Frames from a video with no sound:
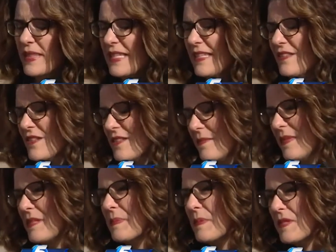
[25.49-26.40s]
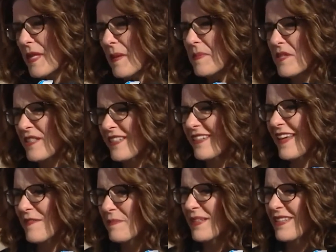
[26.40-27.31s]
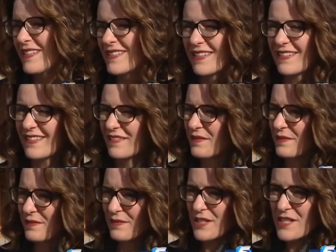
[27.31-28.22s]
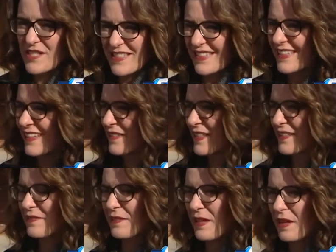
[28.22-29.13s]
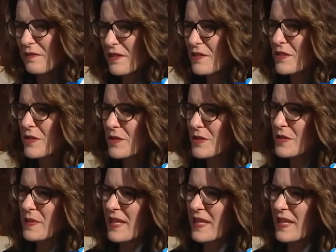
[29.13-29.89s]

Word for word: Well, I think there's a misperception that Edmond is a rich city with uh, rich schools.